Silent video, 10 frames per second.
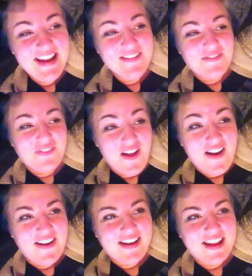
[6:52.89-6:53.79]

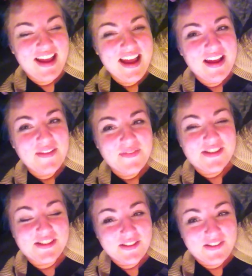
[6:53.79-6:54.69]
vlog.
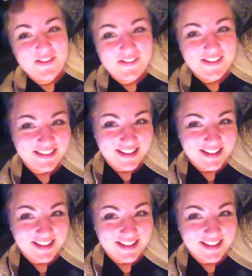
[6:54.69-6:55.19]
So